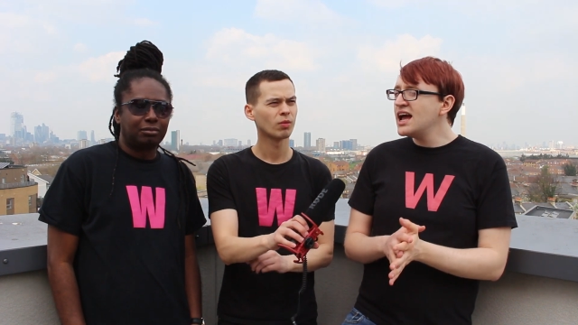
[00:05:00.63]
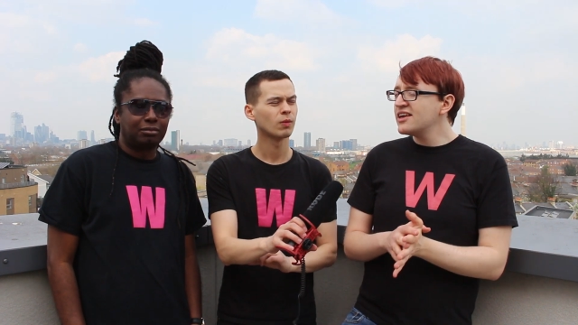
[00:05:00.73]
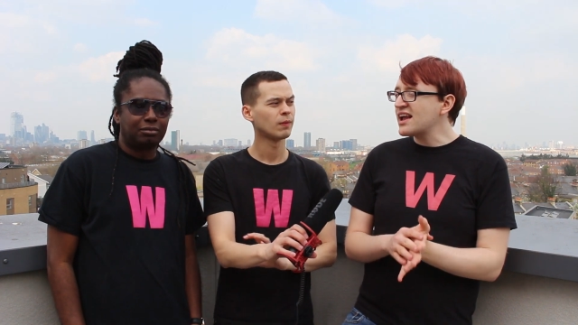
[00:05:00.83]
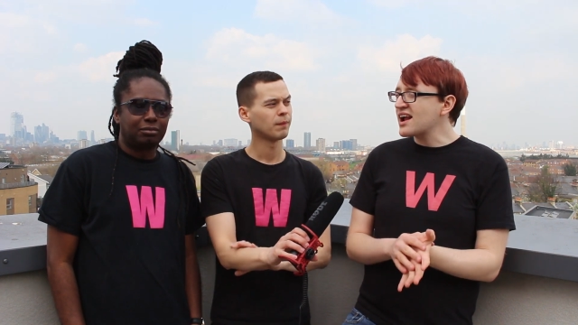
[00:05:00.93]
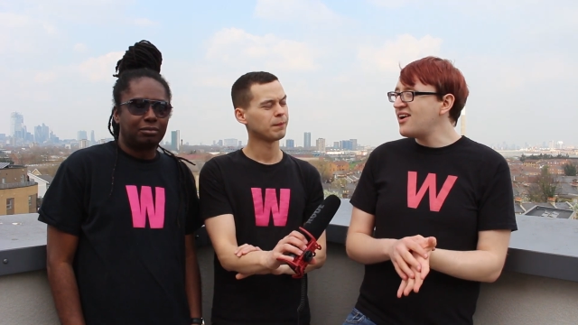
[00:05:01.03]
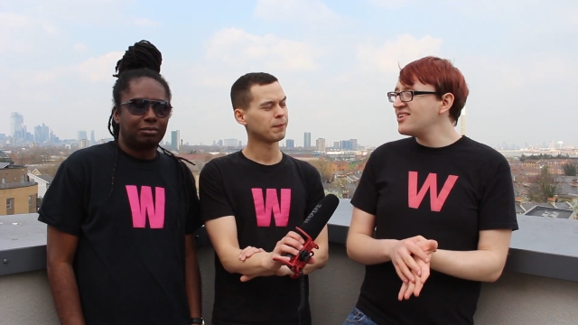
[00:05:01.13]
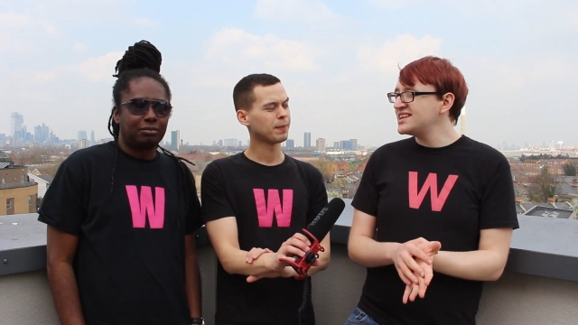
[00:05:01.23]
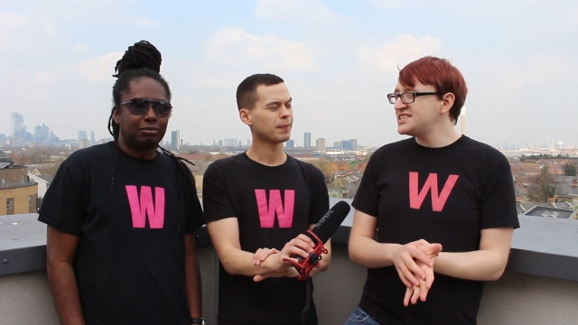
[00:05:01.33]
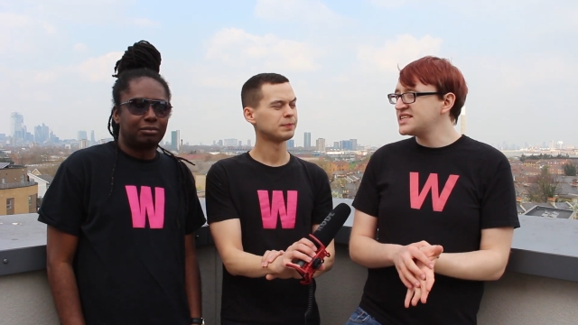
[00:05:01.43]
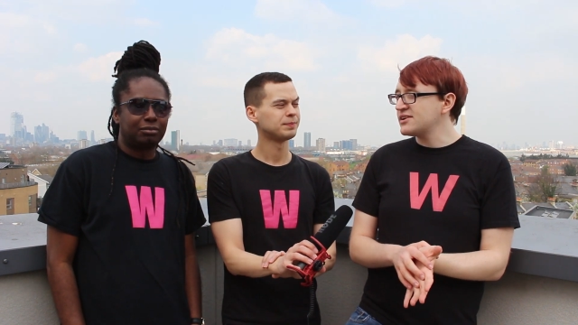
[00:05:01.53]
Speaker 1: They can't
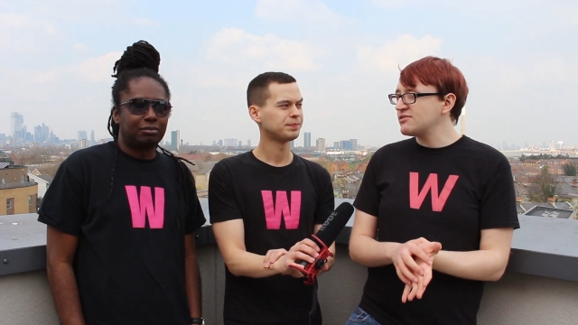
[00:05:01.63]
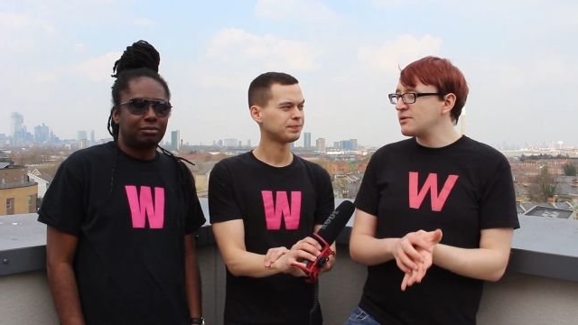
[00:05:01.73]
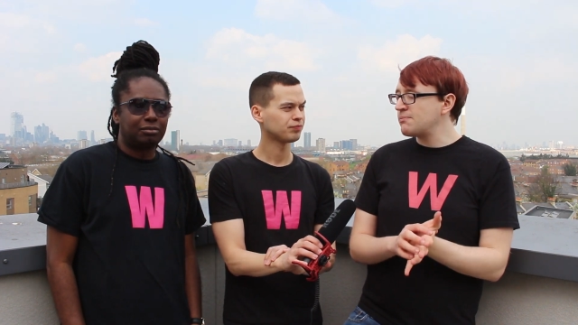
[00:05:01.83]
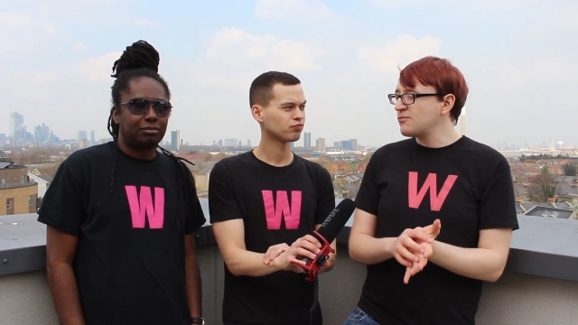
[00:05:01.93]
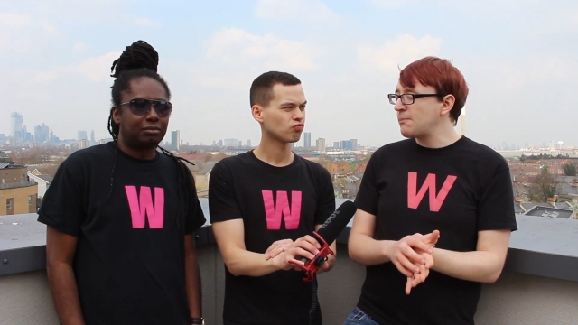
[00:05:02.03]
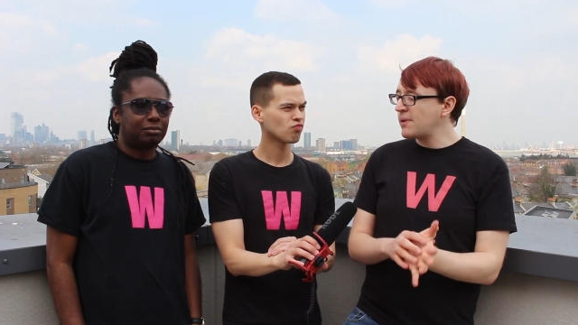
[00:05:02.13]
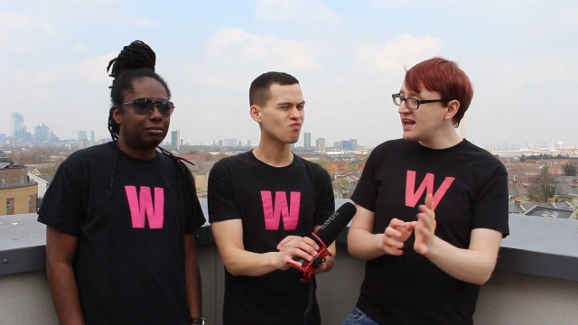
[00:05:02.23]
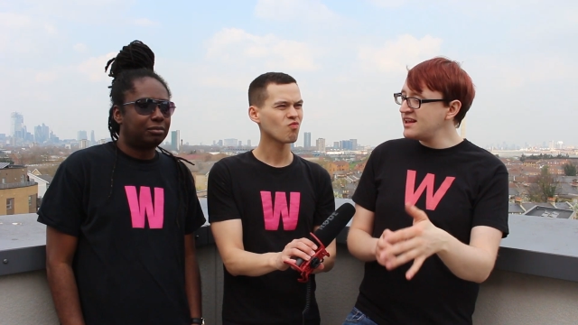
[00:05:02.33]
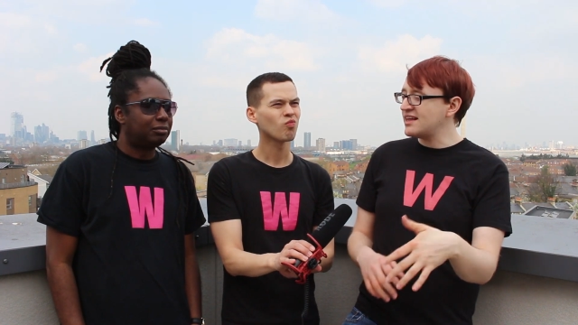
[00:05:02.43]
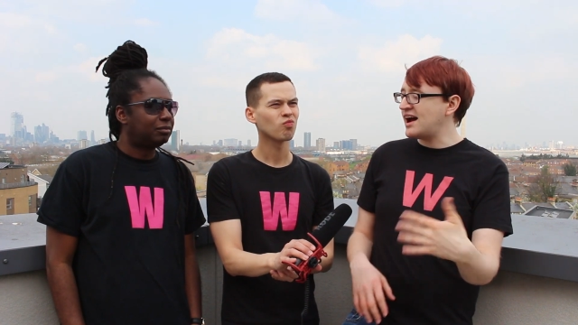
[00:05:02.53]
necessarily re
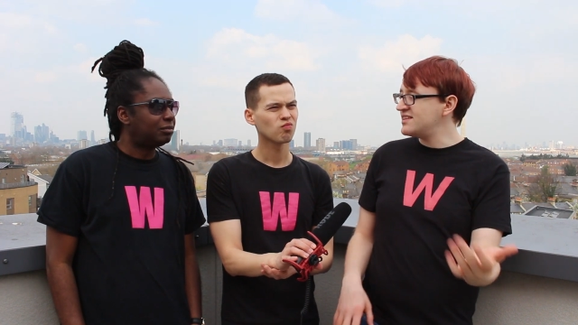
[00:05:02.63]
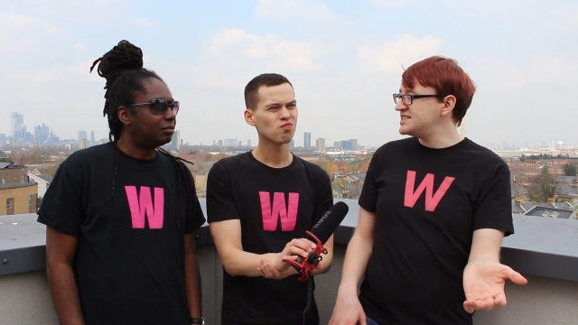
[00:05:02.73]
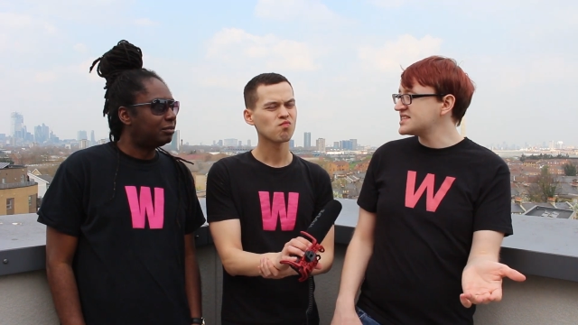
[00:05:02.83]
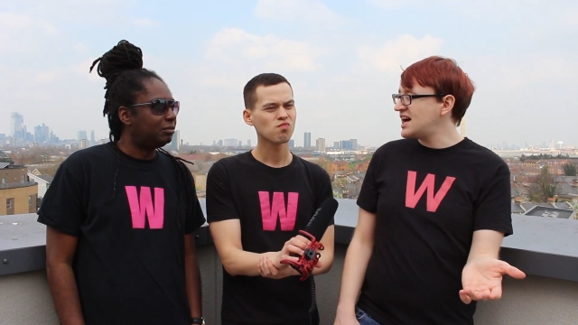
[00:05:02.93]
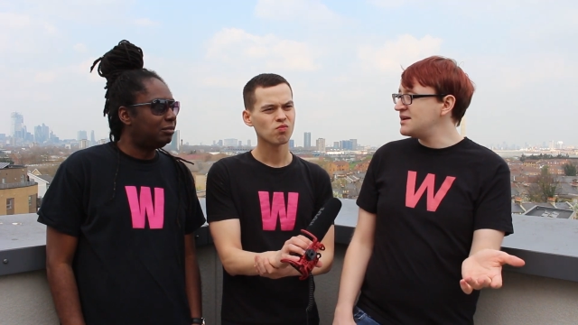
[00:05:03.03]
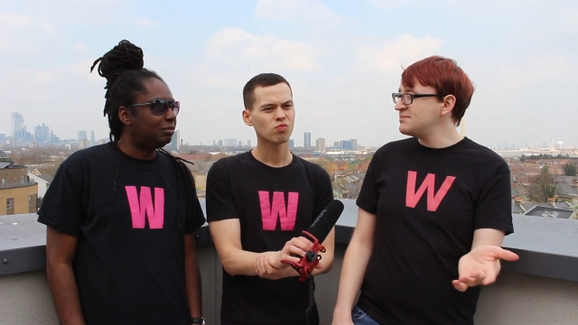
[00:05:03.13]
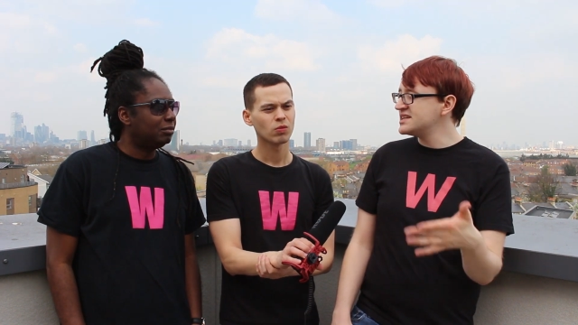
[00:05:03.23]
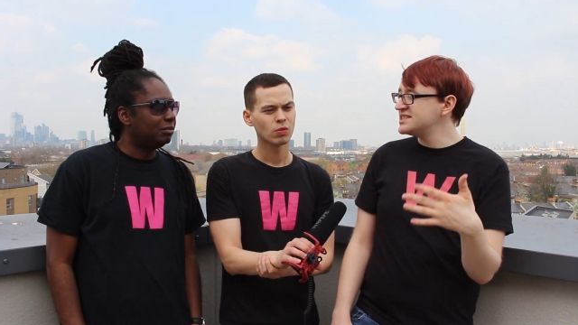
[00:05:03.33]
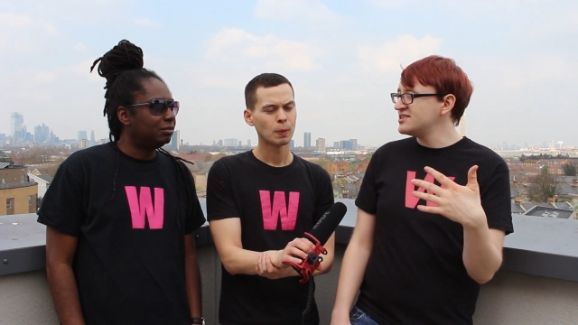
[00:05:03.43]
repeat that this time because